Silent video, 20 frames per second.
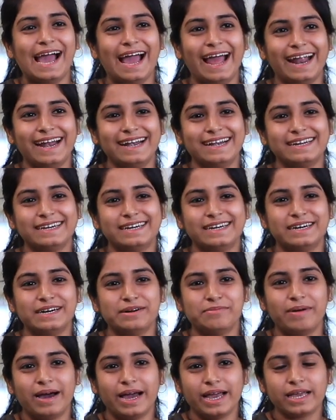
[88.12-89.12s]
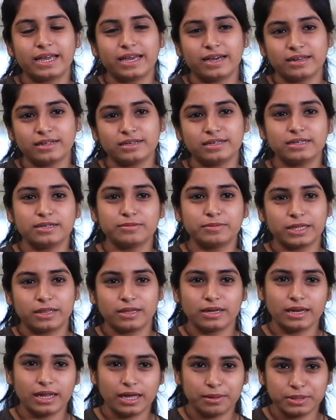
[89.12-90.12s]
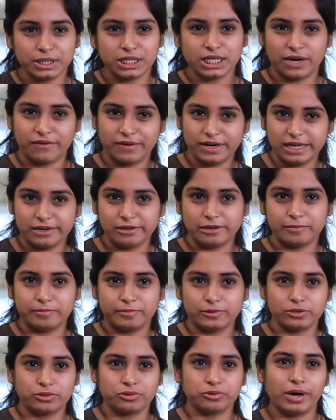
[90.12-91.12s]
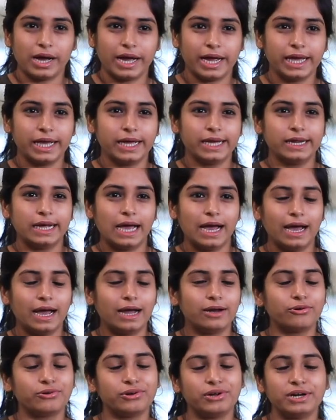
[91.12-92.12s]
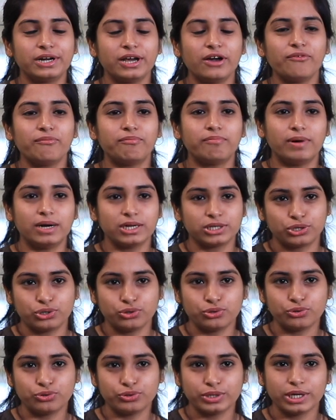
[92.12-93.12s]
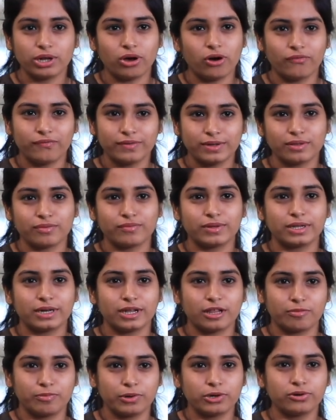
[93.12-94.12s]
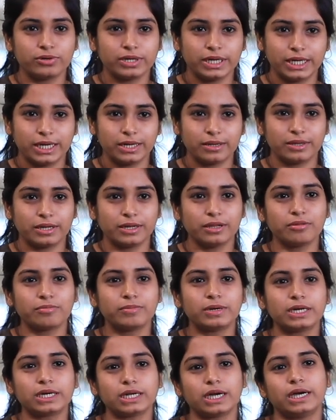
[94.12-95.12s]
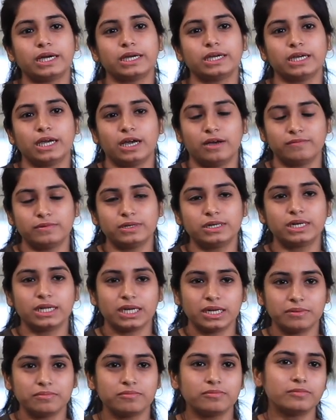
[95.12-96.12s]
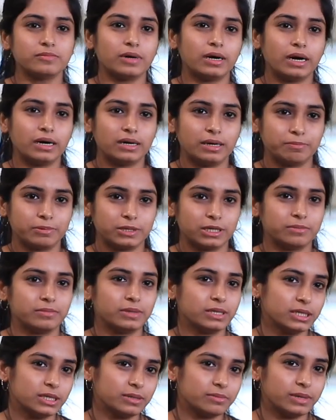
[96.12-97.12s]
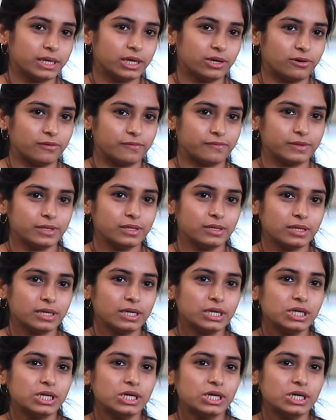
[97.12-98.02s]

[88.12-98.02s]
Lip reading: And my career, basically I'm a Java developer, so I do not have much to do in office with respect to data science, but I have a team upcoming in my office